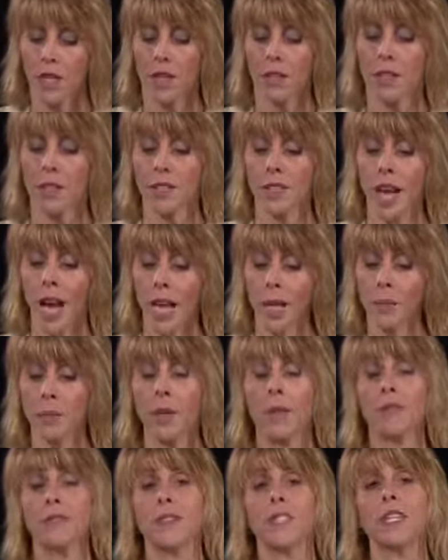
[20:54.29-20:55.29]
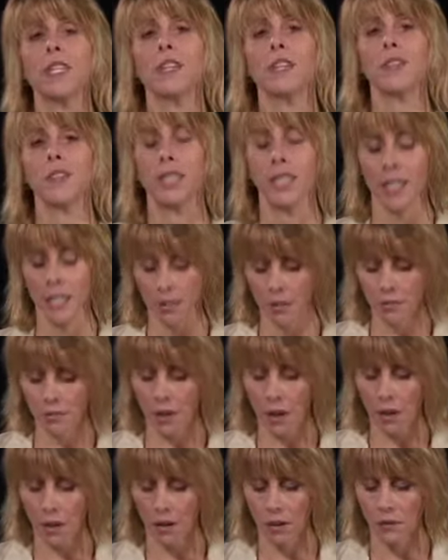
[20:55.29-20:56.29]
The type of security
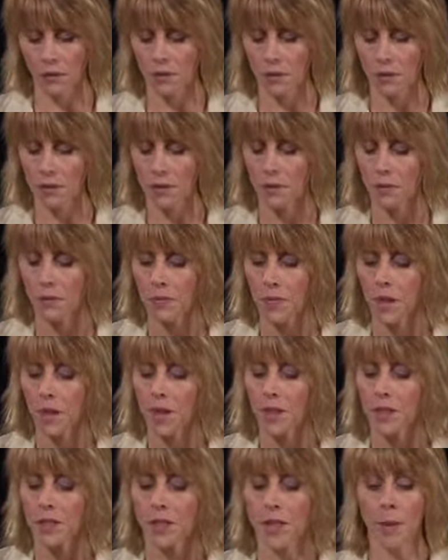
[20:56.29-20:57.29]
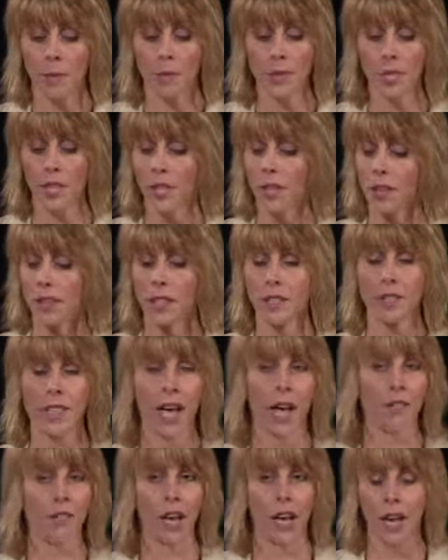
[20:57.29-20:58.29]
involved. Some securities
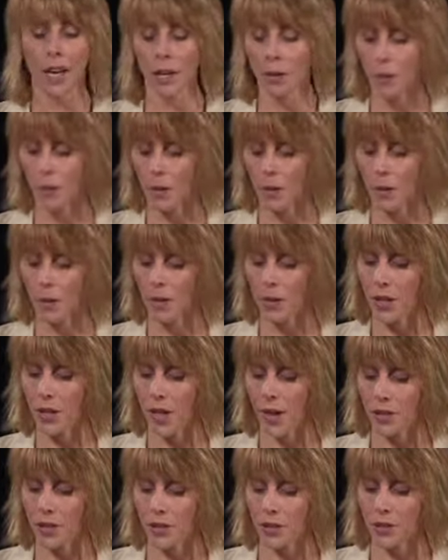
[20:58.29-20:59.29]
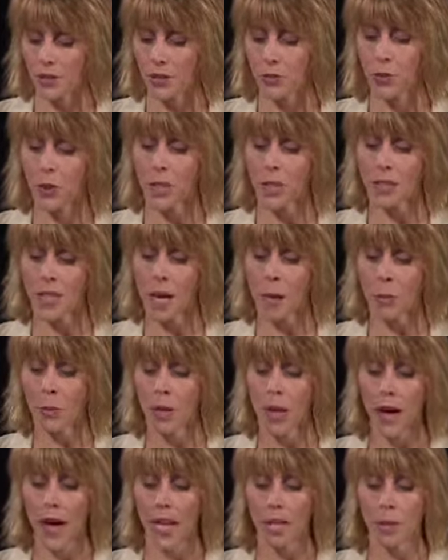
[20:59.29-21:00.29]
have a higher markup than others. For example,
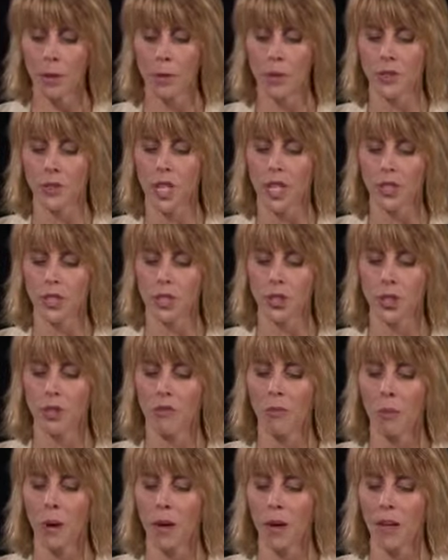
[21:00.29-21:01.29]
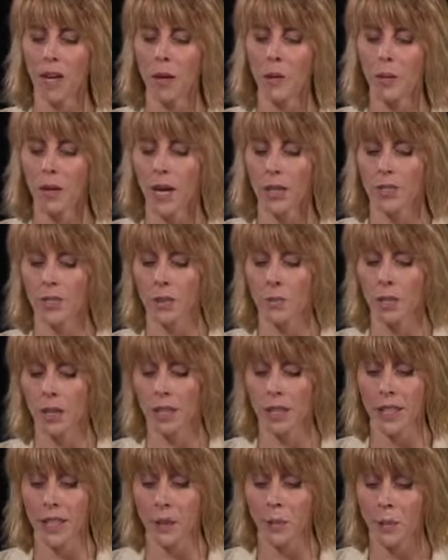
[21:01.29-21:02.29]
a higher percentage of markup
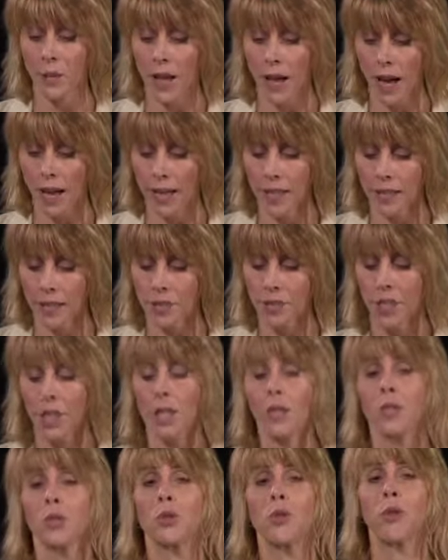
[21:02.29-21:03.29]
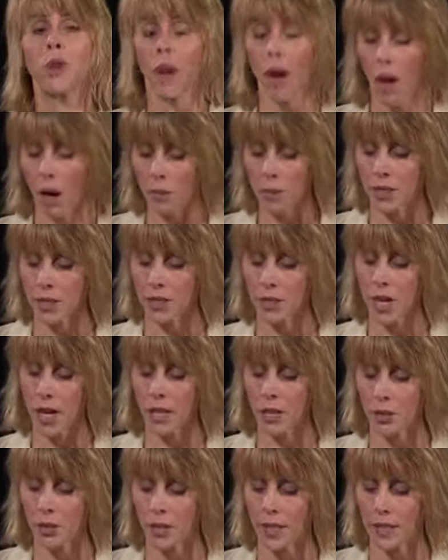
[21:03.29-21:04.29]
customarily applies to a common
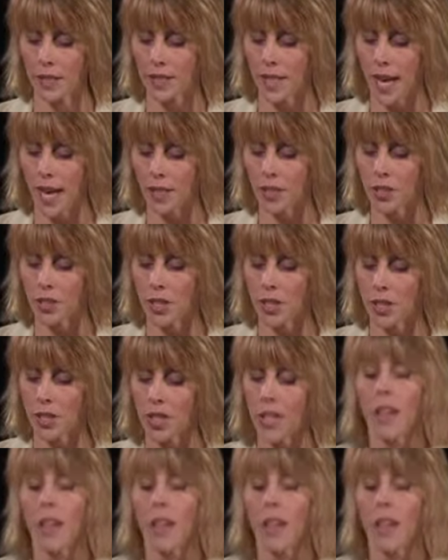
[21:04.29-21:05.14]
stock transaction